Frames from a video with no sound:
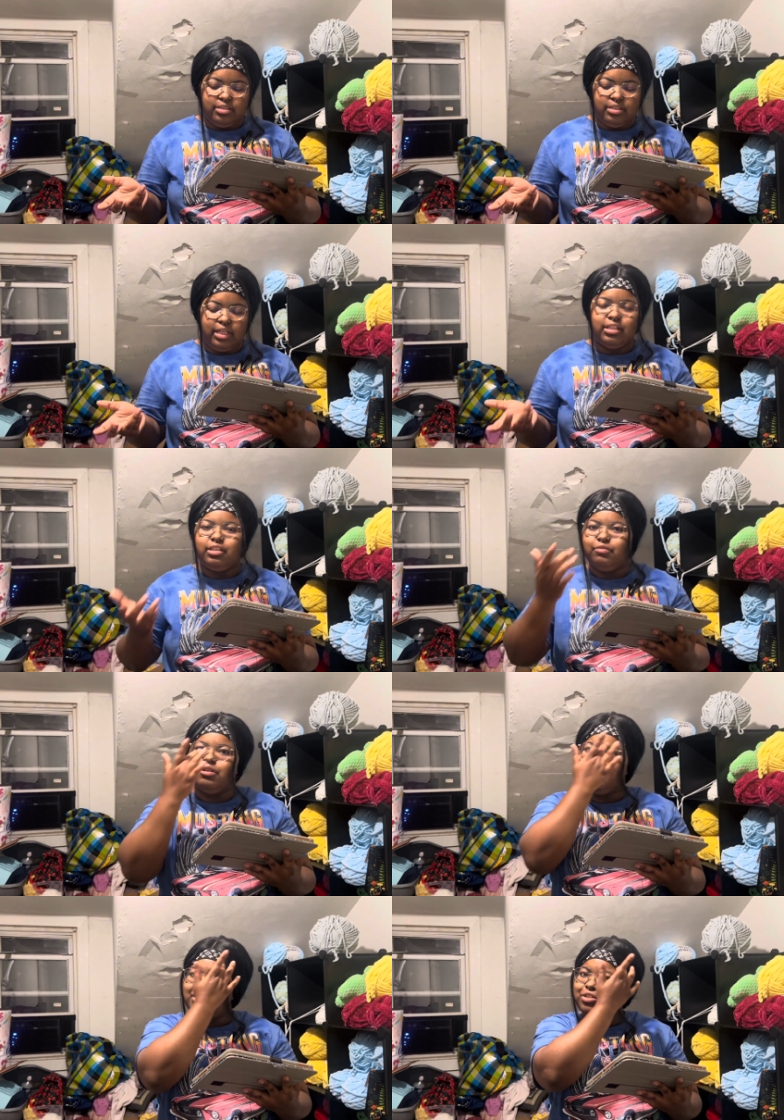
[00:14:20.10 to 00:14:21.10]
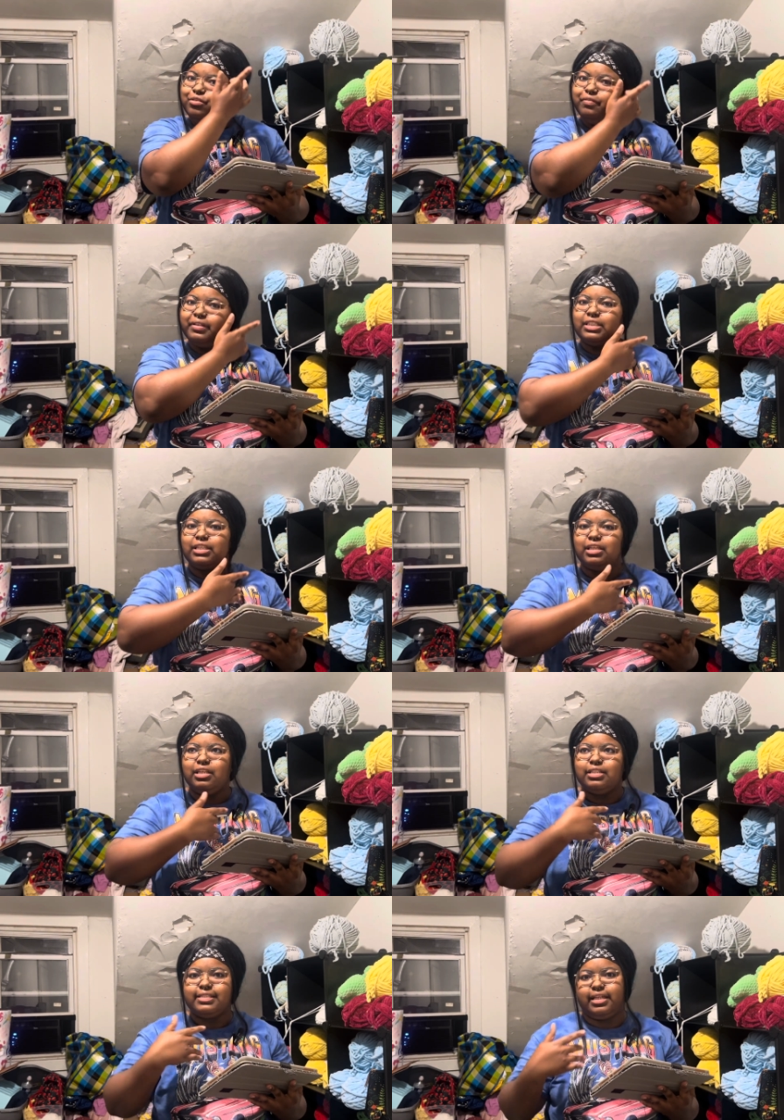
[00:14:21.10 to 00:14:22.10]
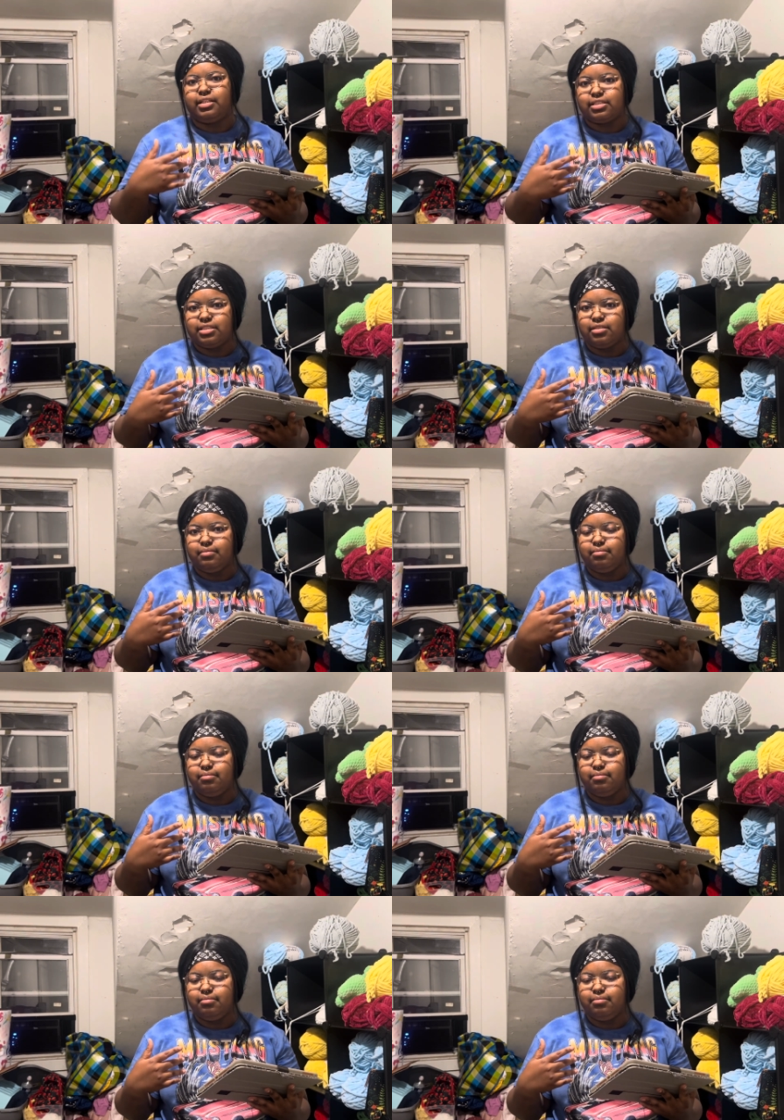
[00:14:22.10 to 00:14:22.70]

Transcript: technically it would have been 256.